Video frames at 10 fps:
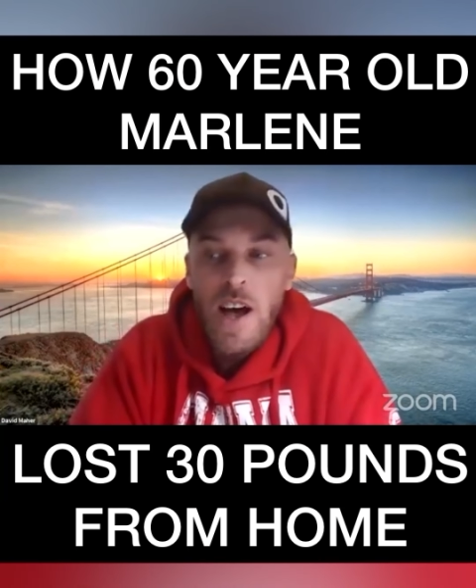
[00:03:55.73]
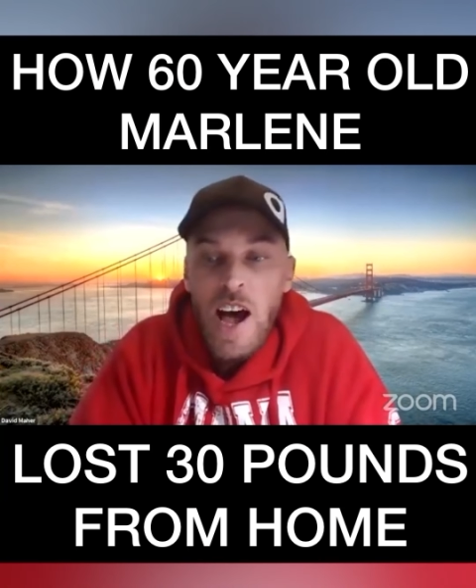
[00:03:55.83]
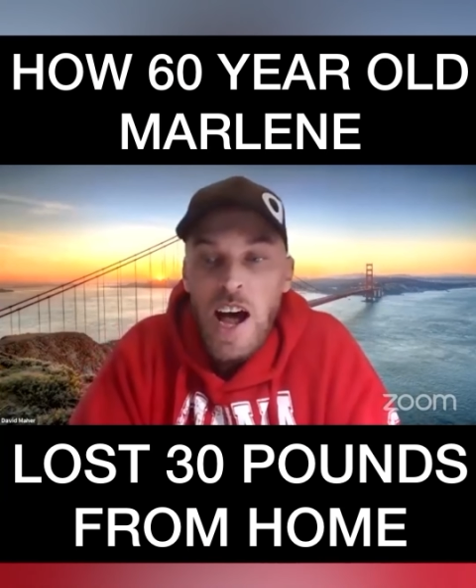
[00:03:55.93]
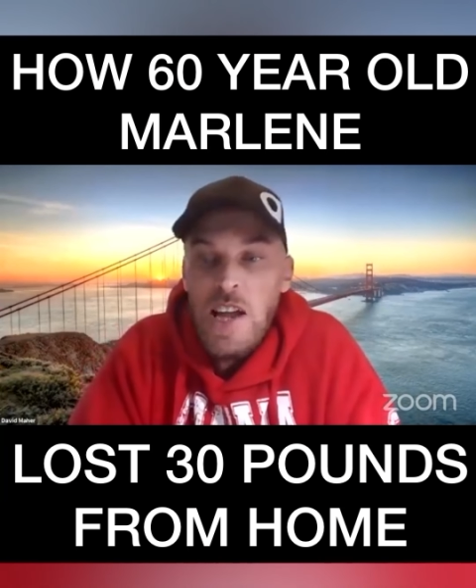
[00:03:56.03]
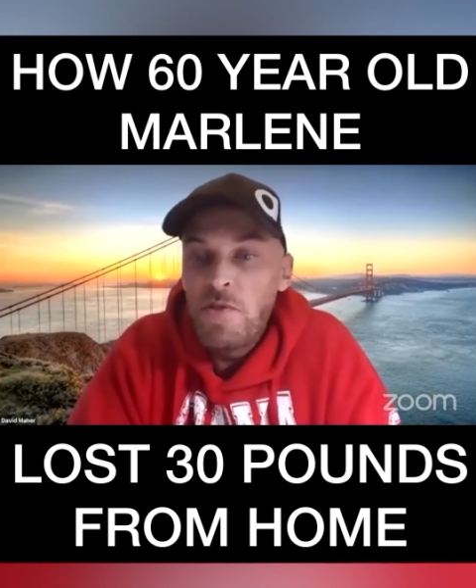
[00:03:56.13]

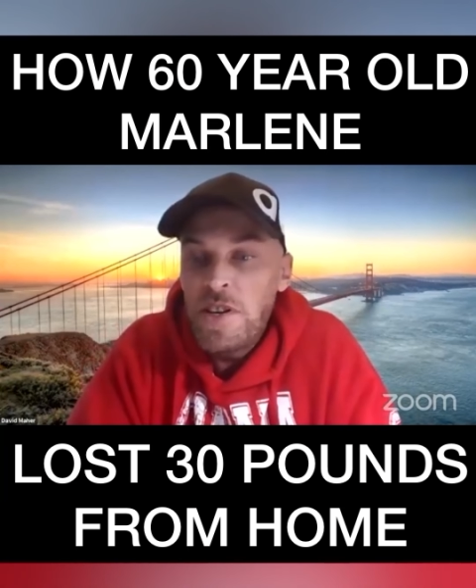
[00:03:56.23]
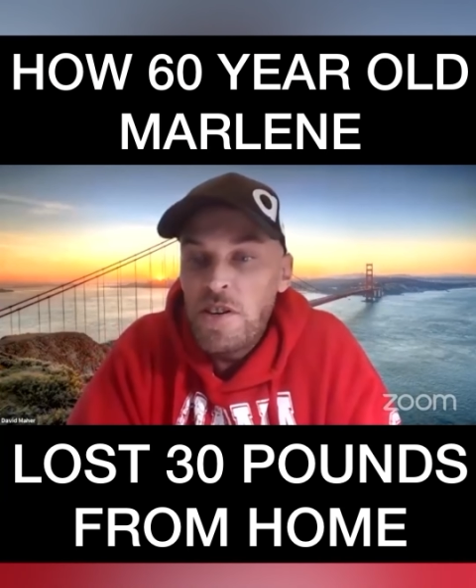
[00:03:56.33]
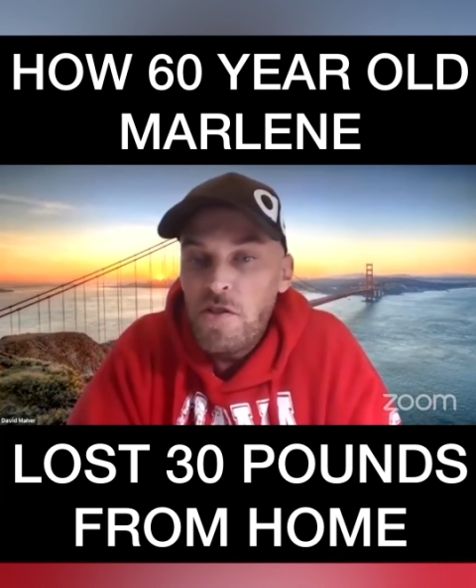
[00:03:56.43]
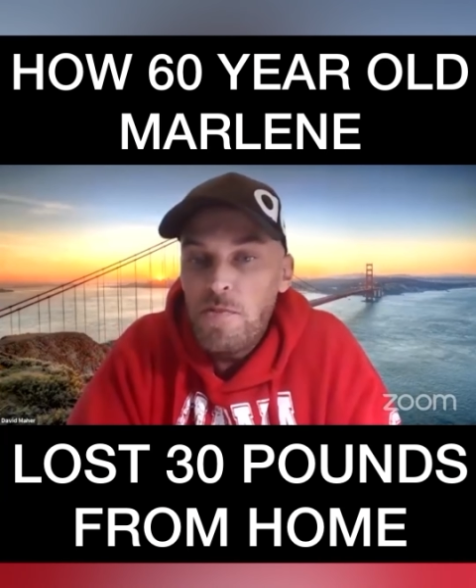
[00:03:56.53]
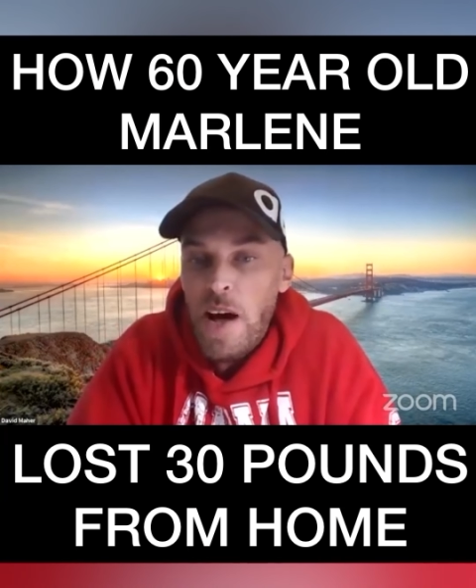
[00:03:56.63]
Anyone in the
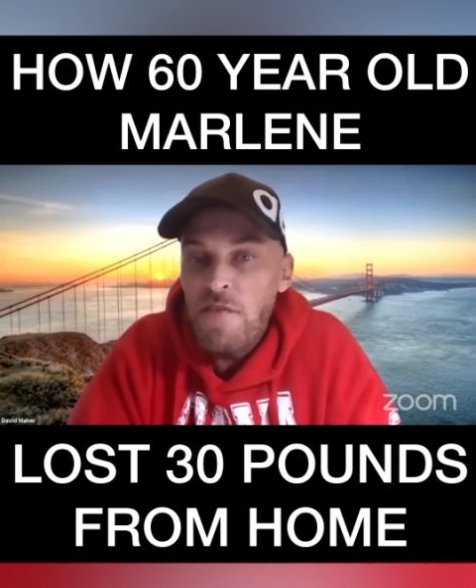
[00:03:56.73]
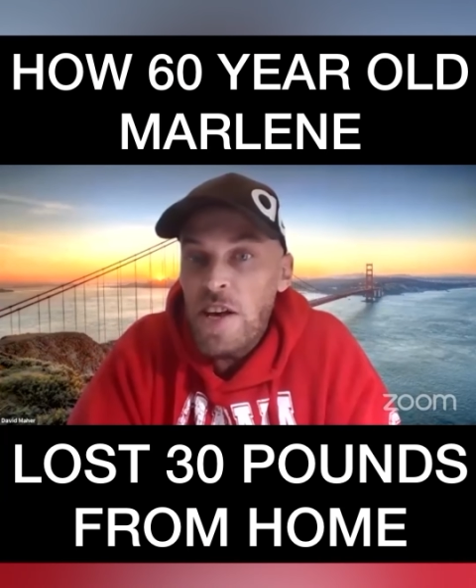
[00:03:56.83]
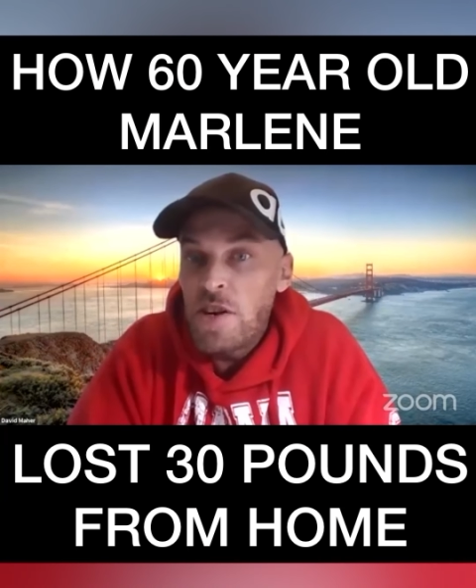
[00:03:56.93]
group have any